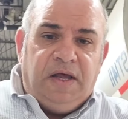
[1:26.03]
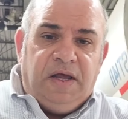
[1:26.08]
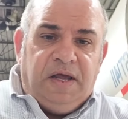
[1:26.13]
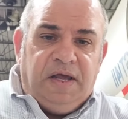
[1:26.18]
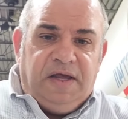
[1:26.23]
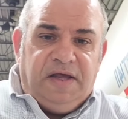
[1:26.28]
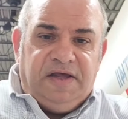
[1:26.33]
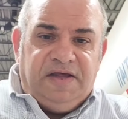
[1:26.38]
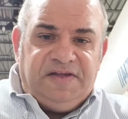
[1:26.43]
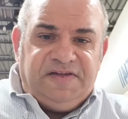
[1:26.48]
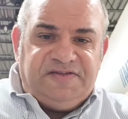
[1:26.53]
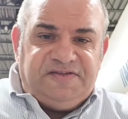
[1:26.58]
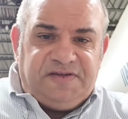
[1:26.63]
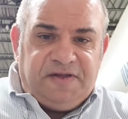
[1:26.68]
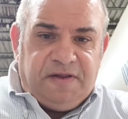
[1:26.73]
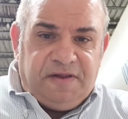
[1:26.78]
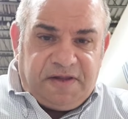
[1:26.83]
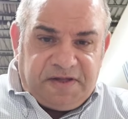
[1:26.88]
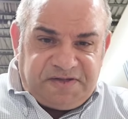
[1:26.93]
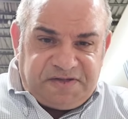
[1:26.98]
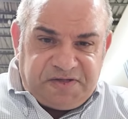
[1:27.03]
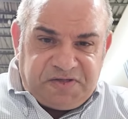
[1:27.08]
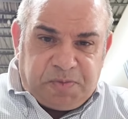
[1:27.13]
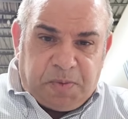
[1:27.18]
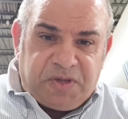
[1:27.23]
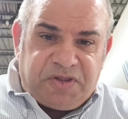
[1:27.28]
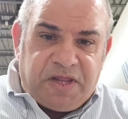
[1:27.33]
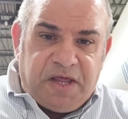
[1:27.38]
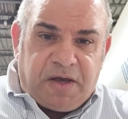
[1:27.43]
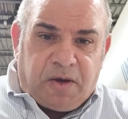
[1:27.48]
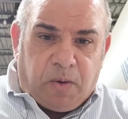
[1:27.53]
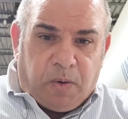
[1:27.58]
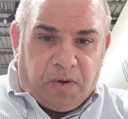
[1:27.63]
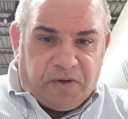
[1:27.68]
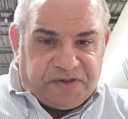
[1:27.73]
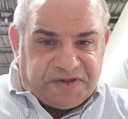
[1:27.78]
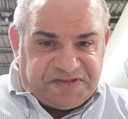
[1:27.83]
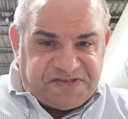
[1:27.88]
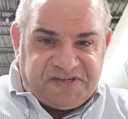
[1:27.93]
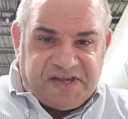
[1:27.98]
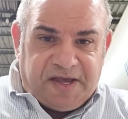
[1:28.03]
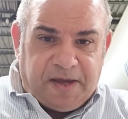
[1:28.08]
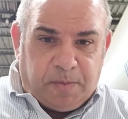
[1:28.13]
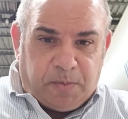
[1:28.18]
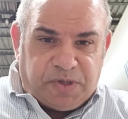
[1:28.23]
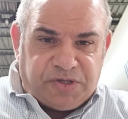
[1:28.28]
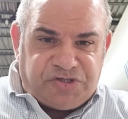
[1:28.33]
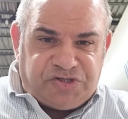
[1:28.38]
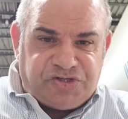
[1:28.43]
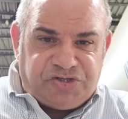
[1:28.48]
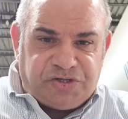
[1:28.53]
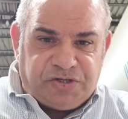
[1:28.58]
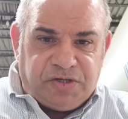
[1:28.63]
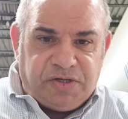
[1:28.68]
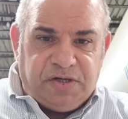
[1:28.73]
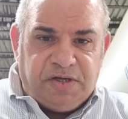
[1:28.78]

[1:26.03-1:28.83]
is this is what they call the sandwich.